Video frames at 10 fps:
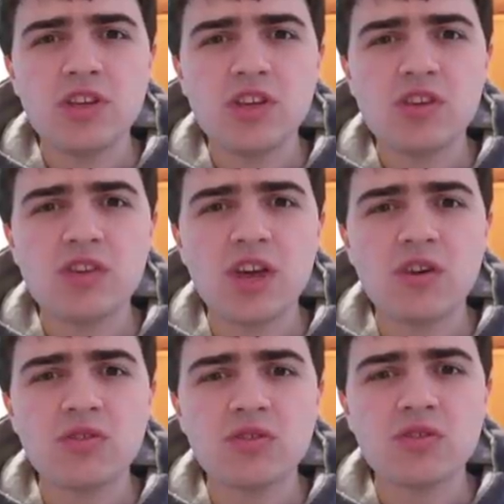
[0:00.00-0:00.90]
You
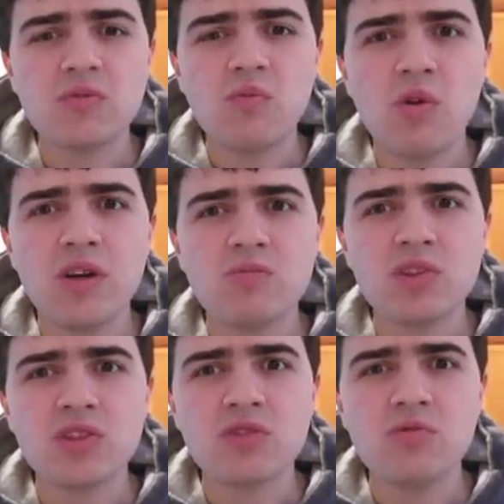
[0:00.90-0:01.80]
know, the one
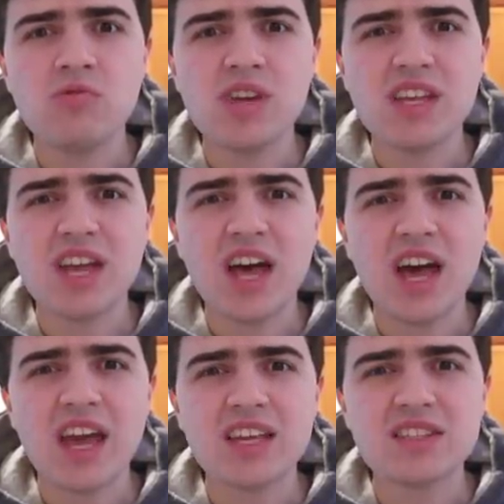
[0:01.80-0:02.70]
with the green
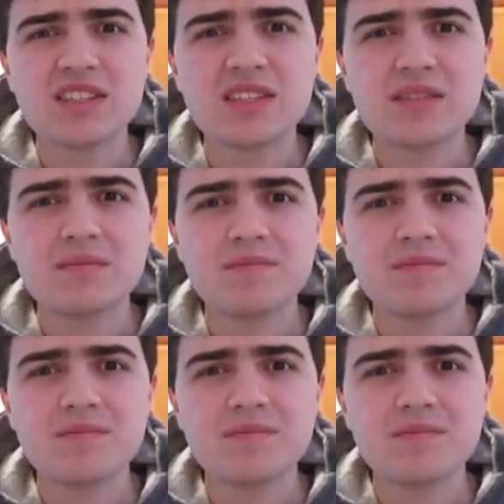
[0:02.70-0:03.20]
eyes,